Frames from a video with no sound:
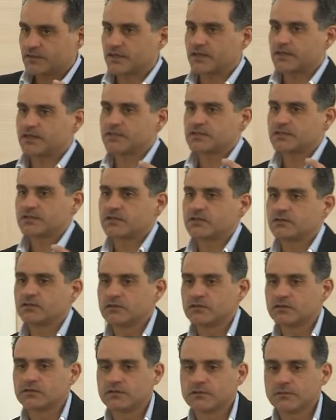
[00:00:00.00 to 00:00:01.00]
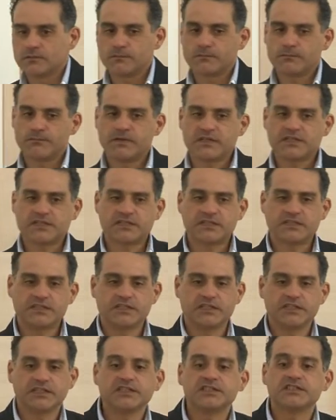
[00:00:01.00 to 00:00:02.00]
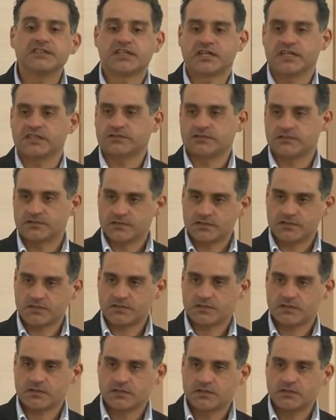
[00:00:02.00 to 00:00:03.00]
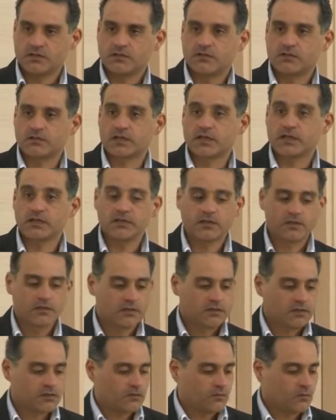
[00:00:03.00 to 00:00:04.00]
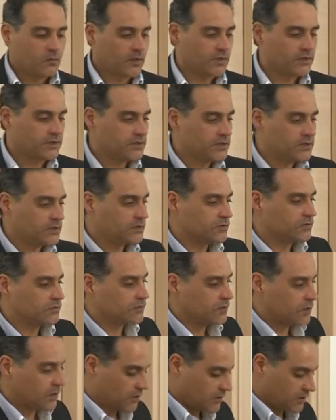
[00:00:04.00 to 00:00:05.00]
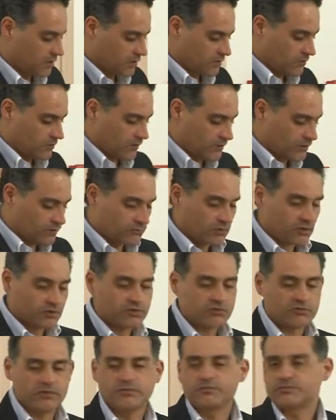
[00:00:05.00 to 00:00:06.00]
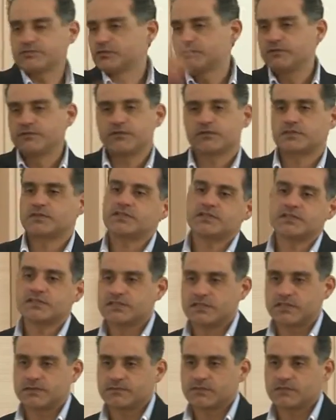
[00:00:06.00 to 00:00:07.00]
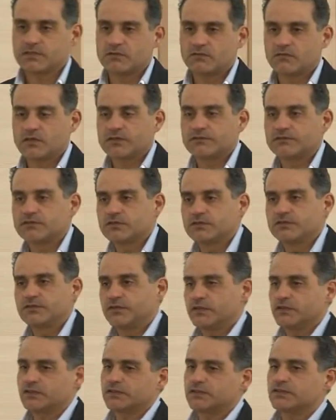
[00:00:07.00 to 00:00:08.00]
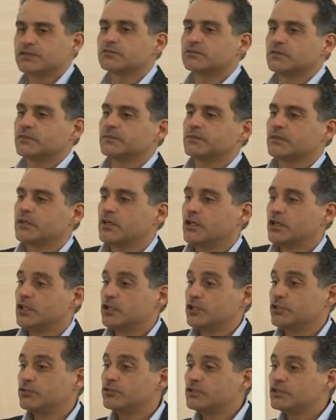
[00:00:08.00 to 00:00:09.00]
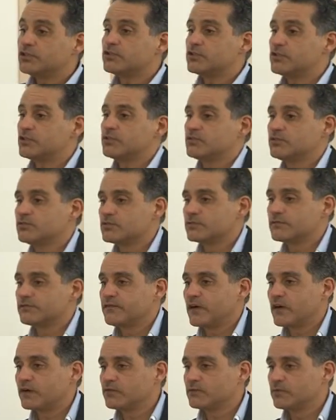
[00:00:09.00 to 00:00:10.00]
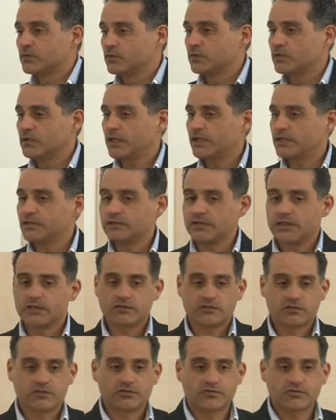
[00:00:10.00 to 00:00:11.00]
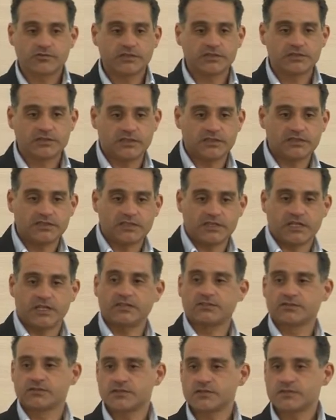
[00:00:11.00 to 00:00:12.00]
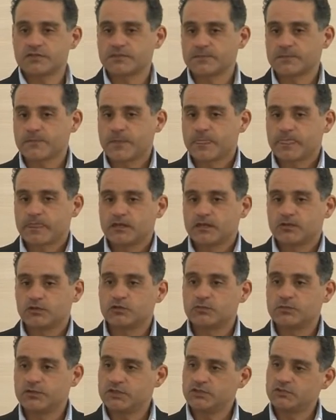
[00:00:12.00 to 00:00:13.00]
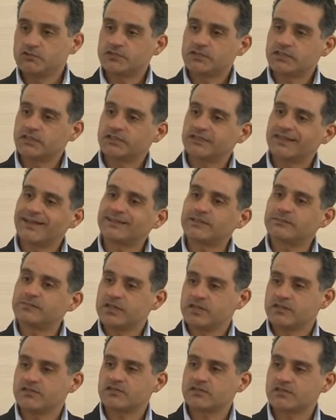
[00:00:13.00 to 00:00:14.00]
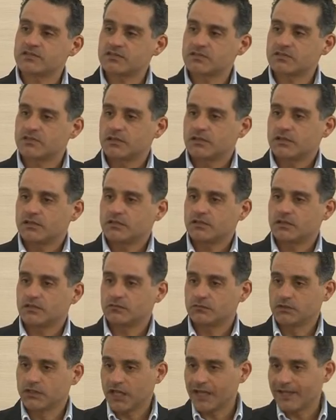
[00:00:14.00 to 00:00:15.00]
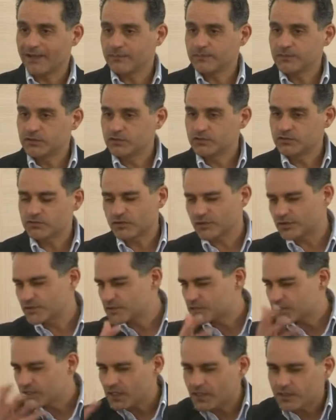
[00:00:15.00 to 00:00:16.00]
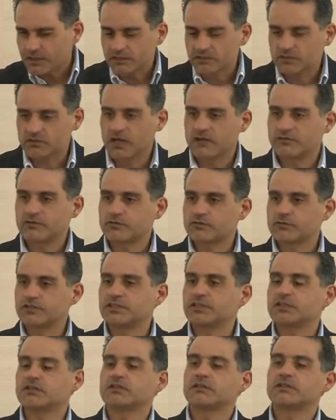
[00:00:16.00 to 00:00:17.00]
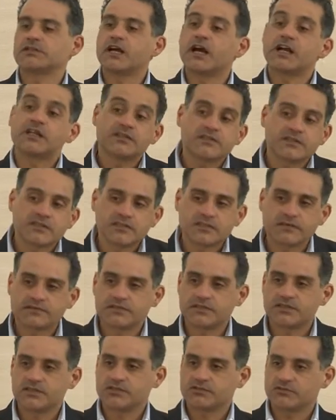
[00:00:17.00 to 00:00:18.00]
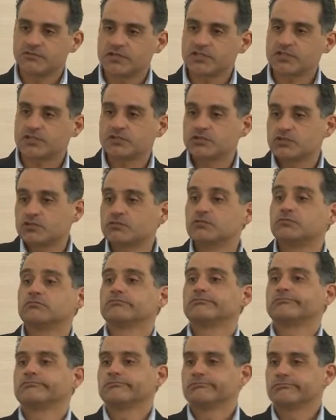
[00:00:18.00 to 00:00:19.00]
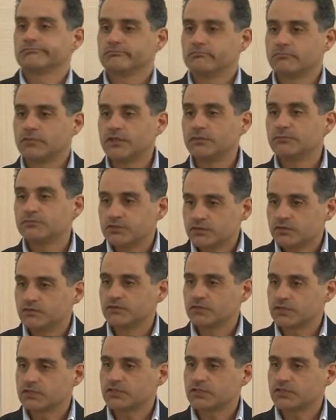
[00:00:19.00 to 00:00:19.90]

that is uh, basically indicators, okay? When you, uh, when you want to improve your systems, whatever the field in Europe, you need to use valuable and, and concrete indicators to be used in databases that will help you to understand and to have a critical analysis of the situation to improve the